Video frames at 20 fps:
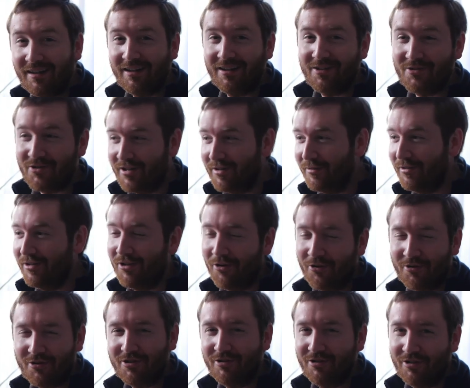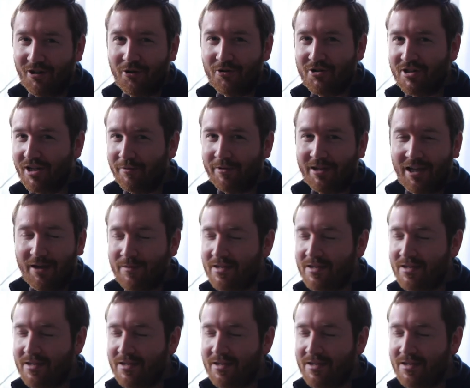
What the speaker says: kind of tried to negotiate with them.